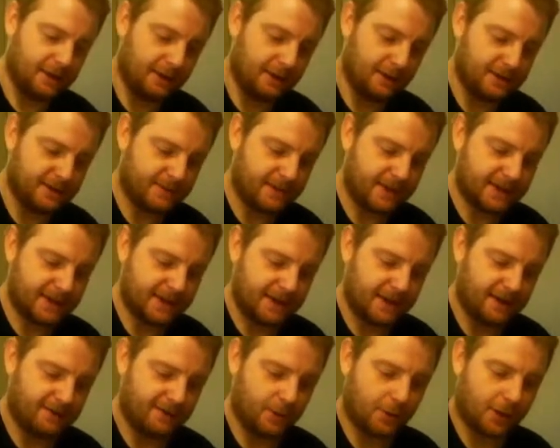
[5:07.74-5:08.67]

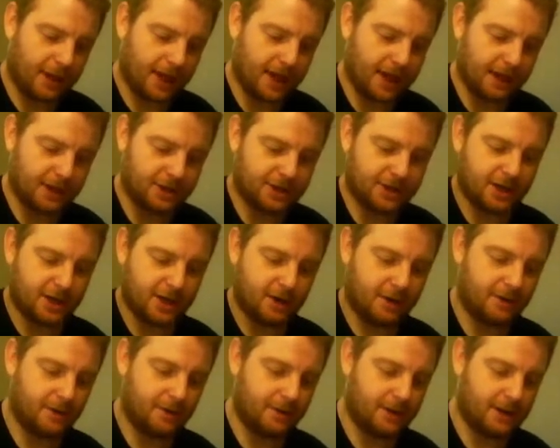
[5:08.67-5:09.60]
especially if you're getting a
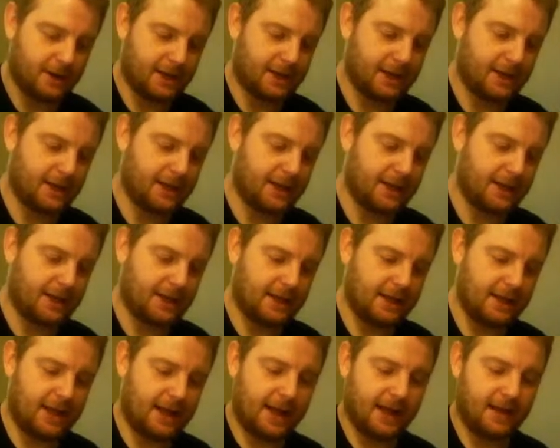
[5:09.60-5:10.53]
show
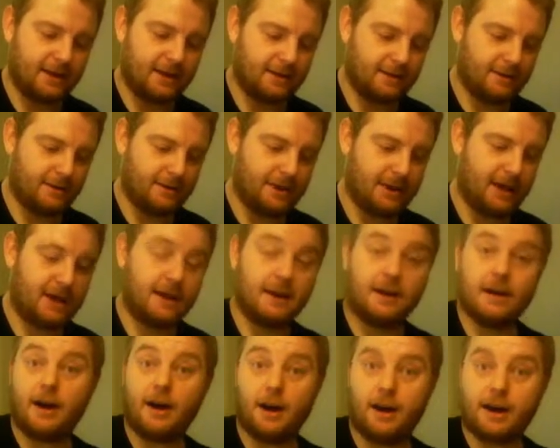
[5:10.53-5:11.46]

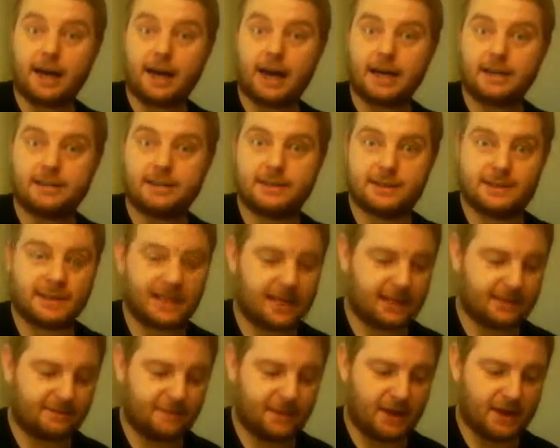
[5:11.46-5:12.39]
in our case
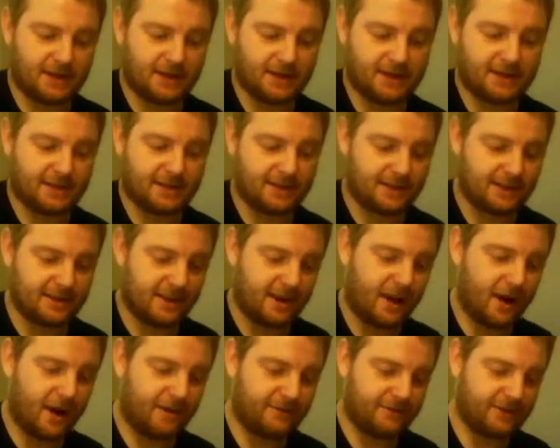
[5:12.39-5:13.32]
6 months
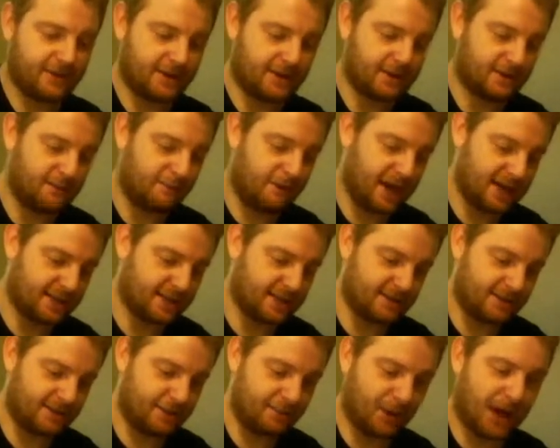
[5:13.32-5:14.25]
after the rest
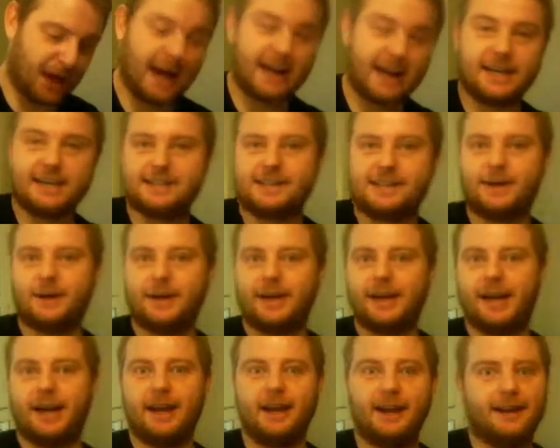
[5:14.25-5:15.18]
of the planet's got
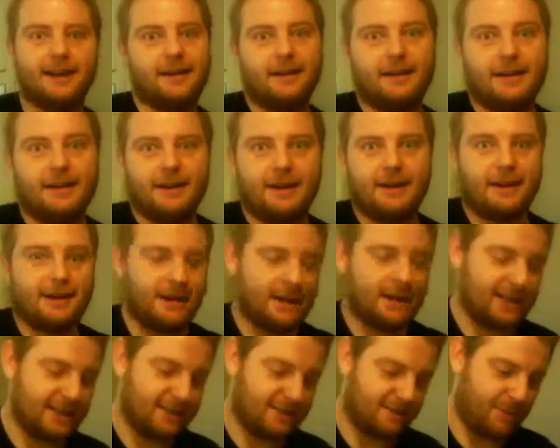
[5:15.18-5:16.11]
it,
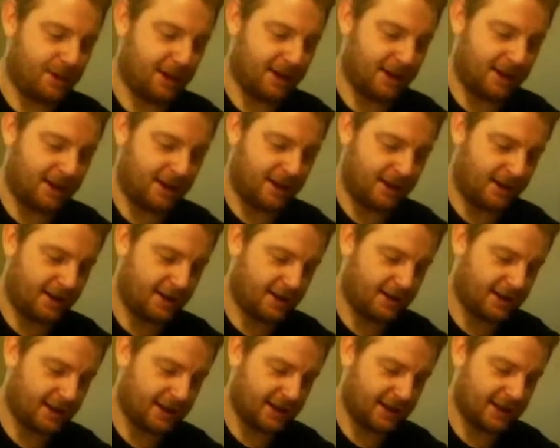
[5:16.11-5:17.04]
it's a bit
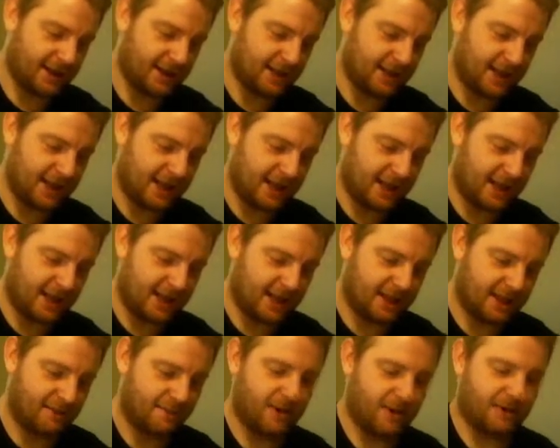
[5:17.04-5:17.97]

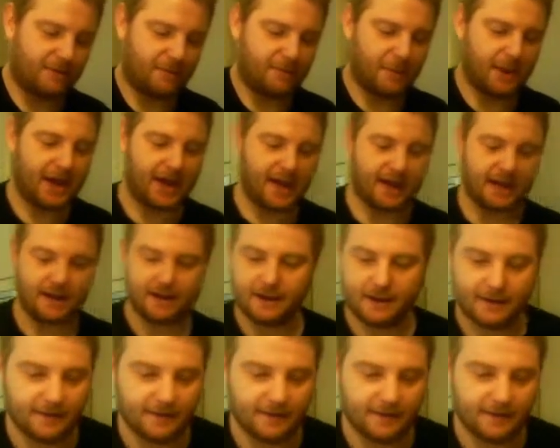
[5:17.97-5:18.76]
of a pain.